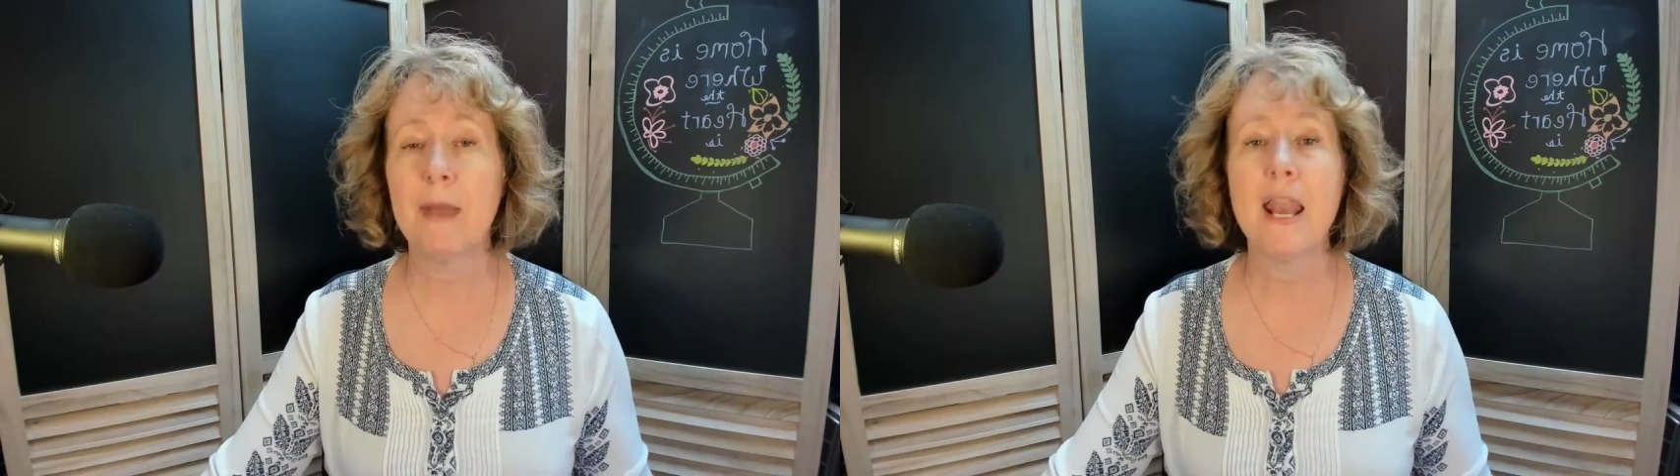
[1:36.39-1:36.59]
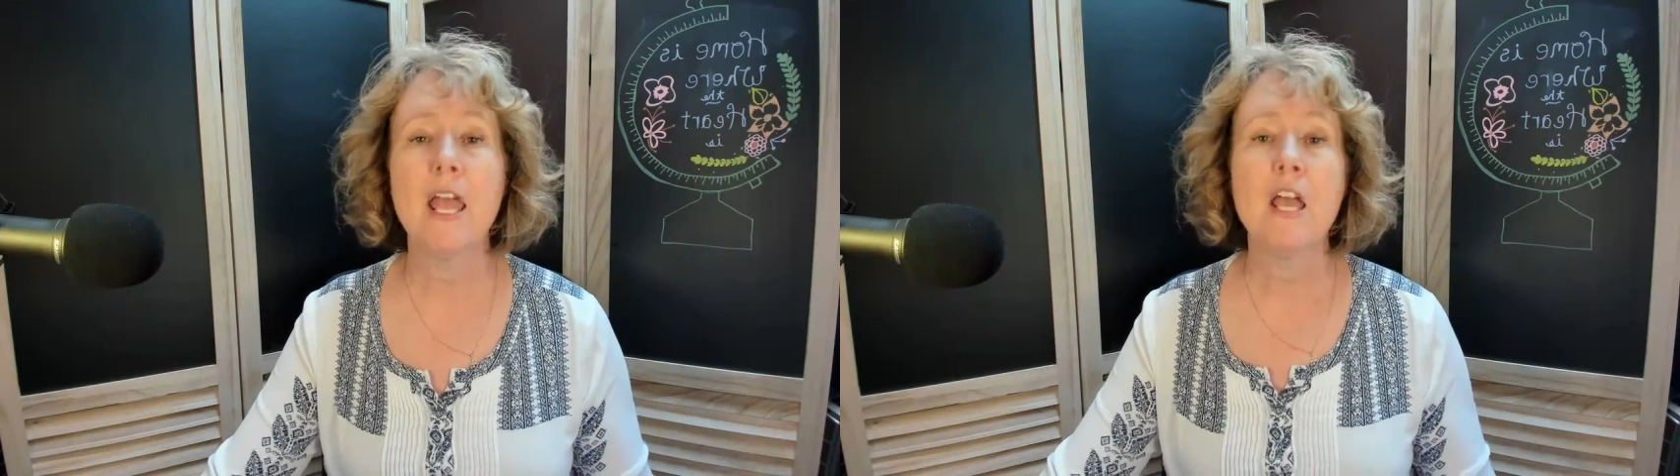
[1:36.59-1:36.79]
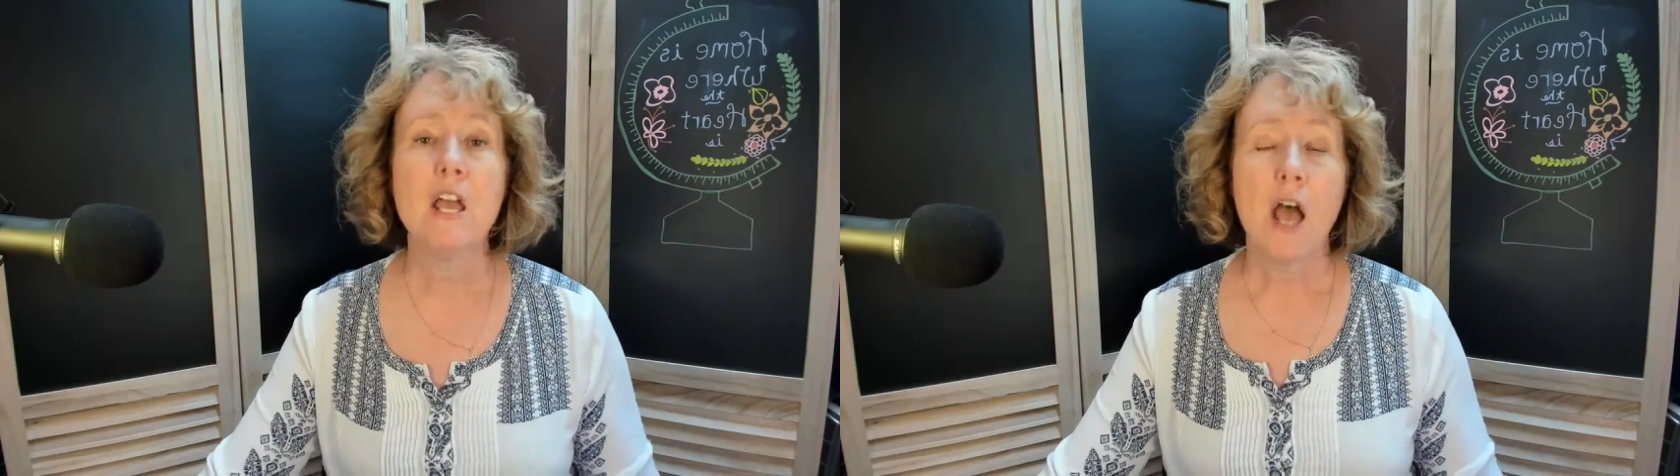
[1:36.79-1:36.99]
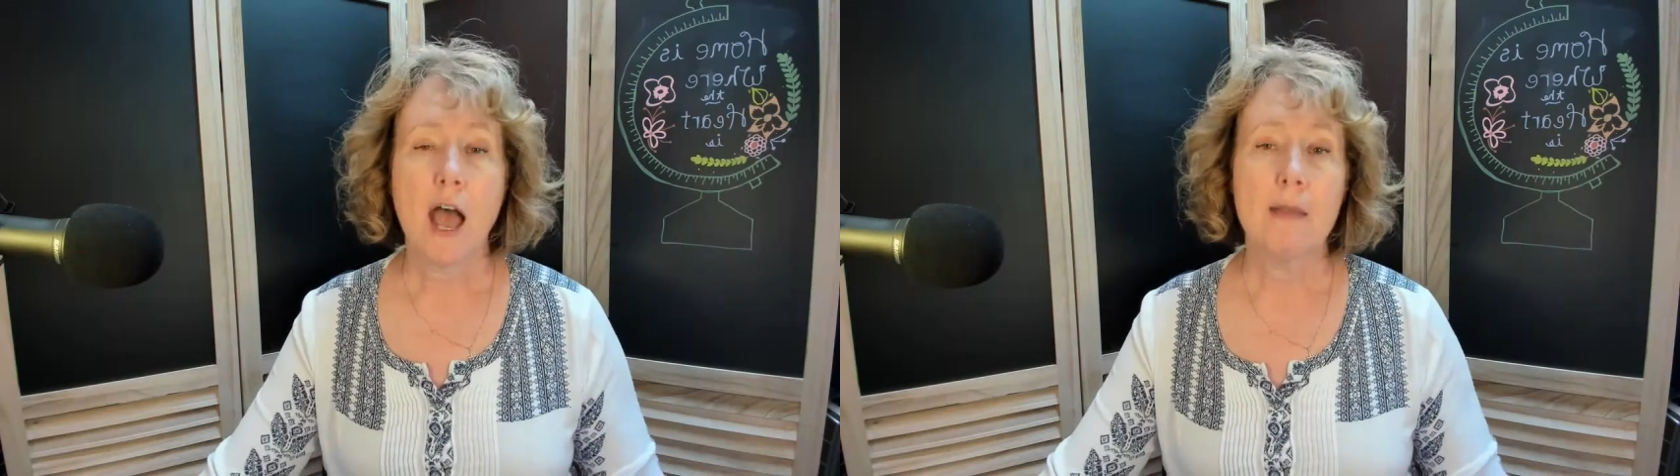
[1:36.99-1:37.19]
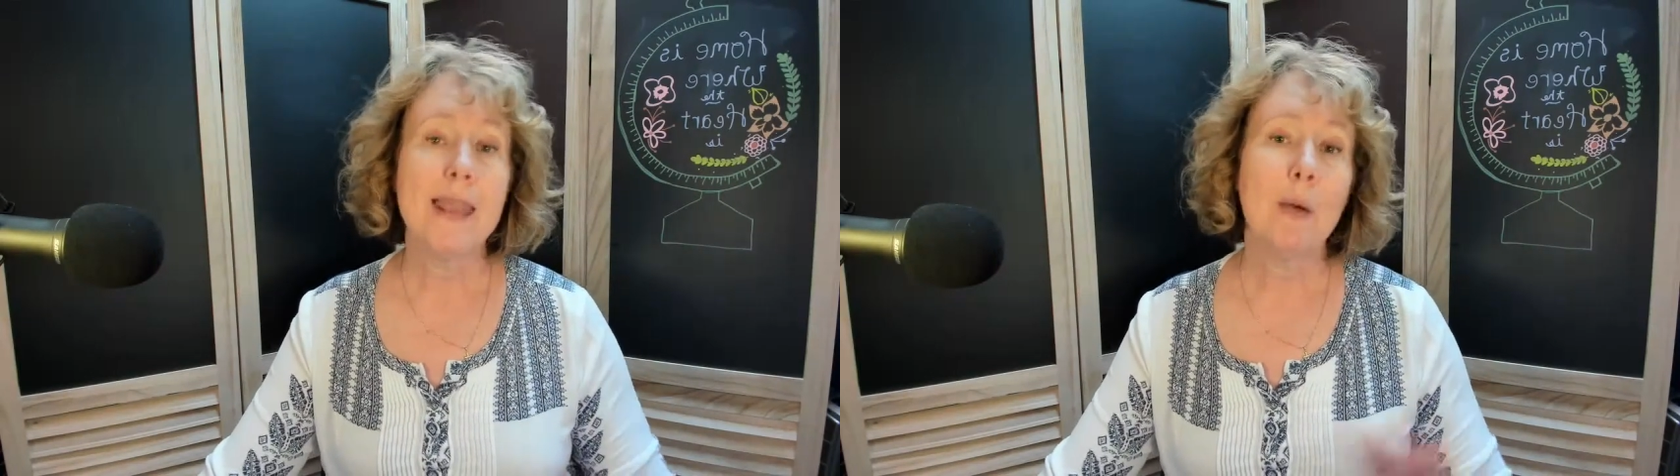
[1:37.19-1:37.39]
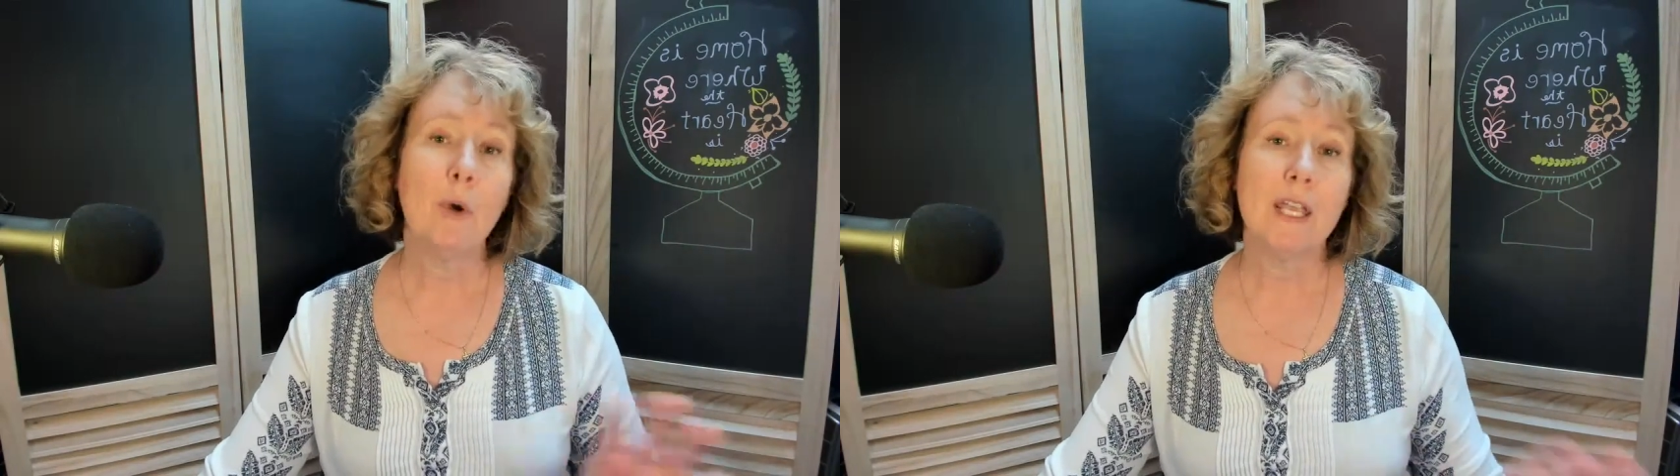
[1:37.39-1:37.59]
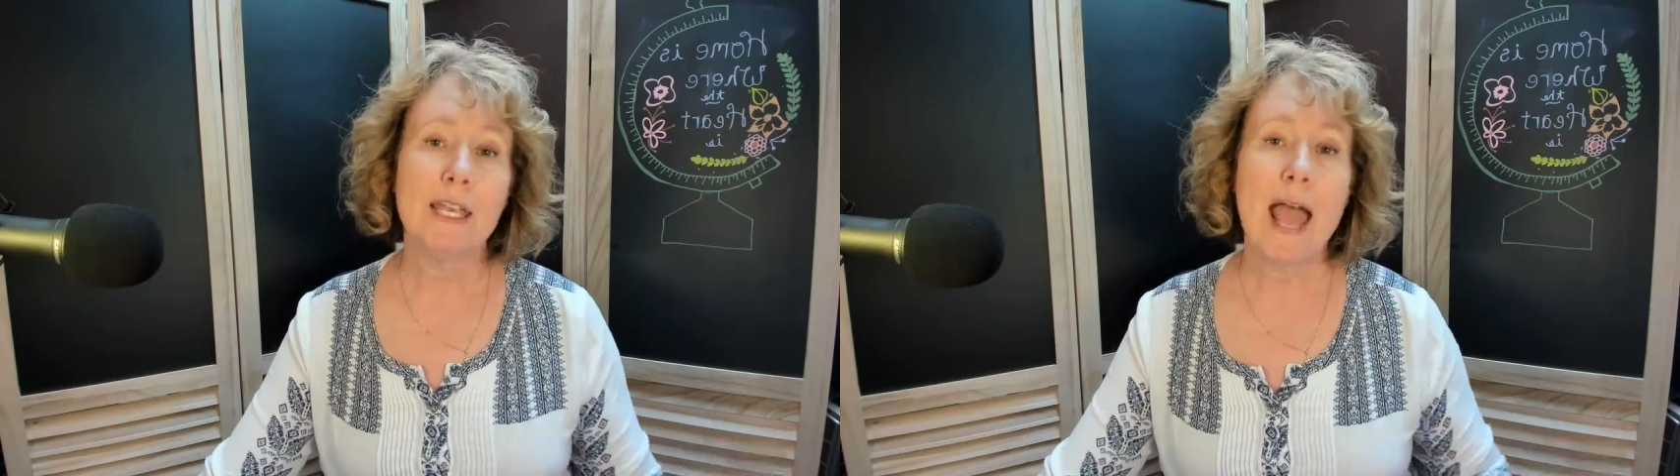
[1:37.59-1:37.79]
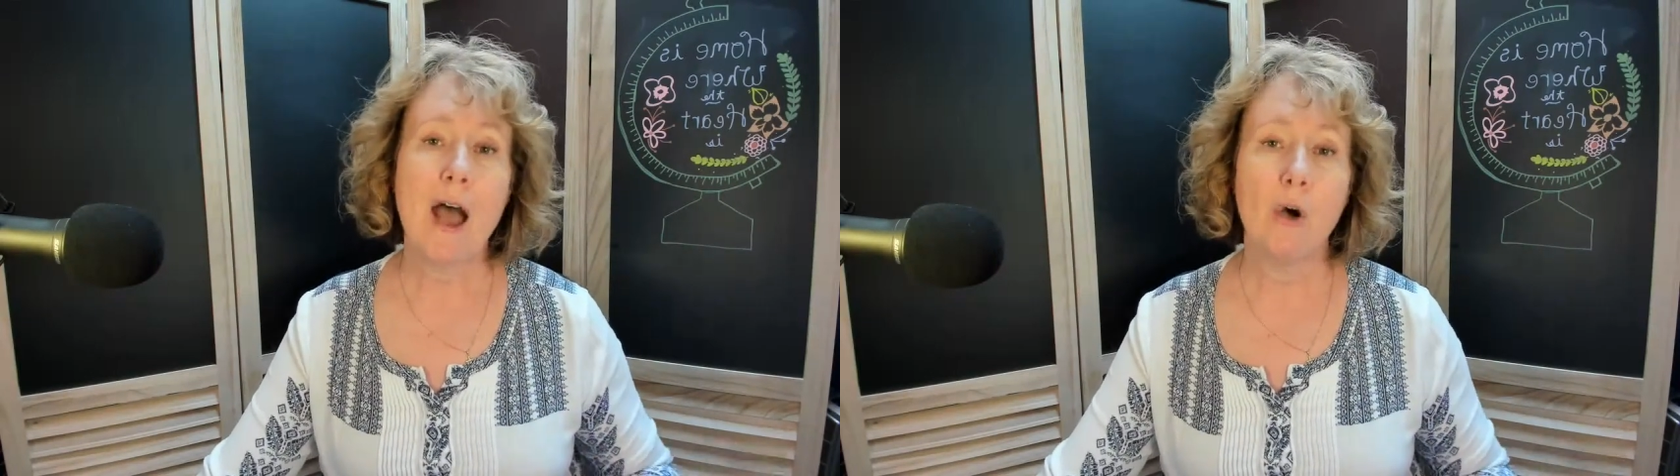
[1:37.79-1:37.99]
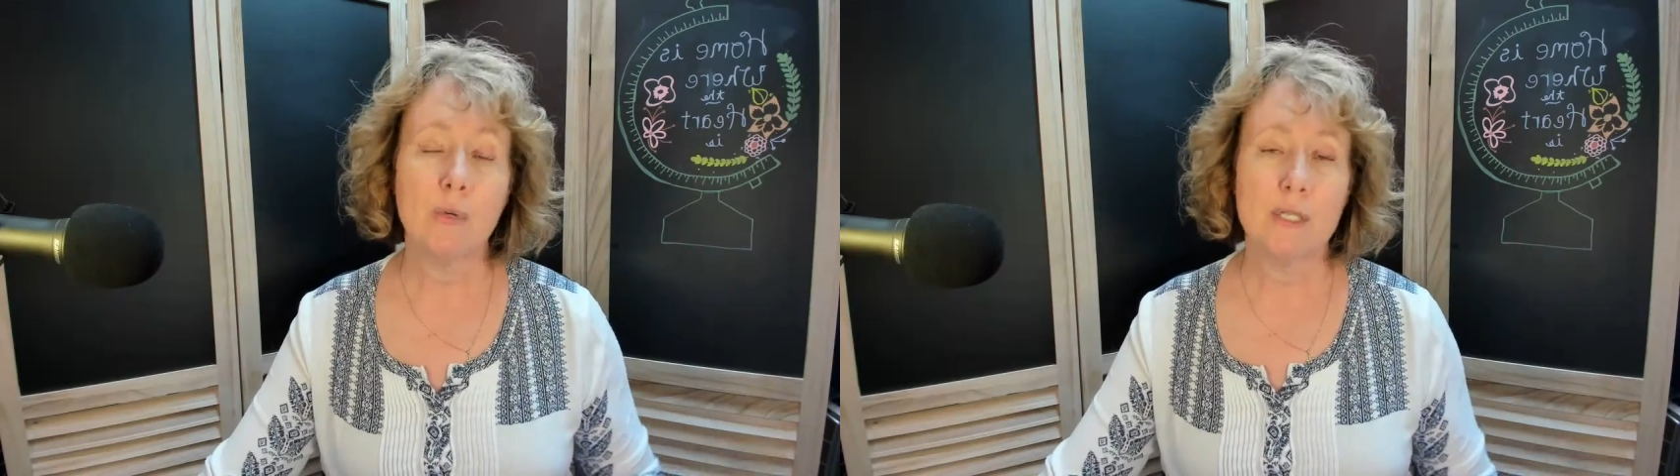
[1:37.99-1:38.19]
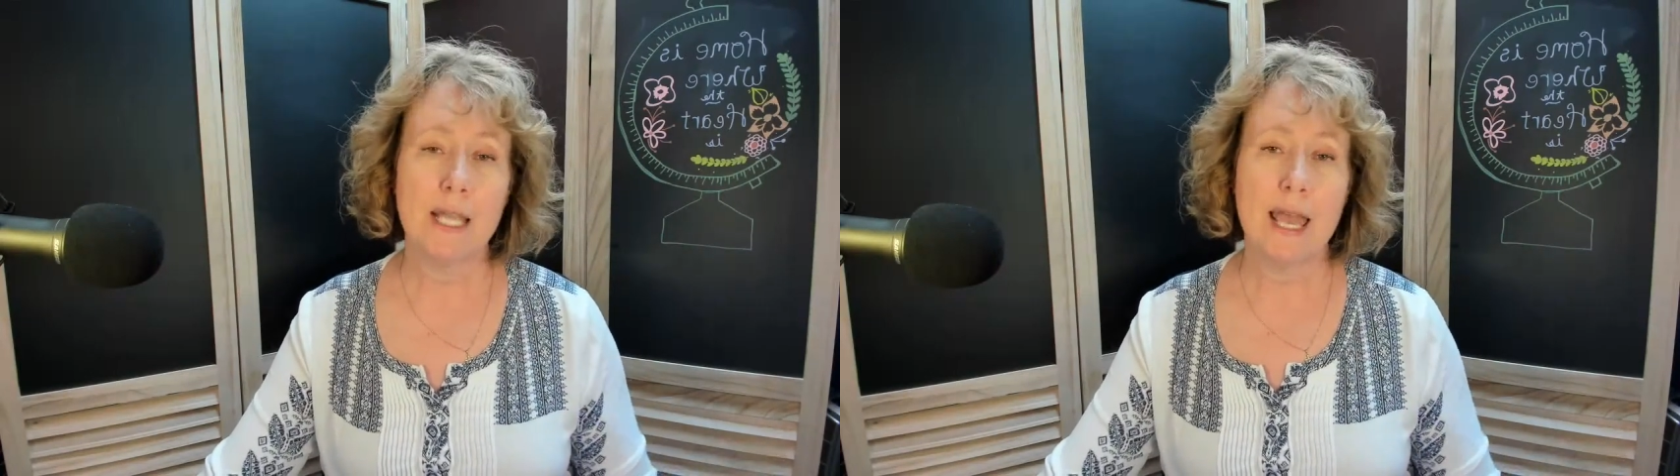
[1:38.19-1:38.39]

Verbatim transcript: But uh, networking out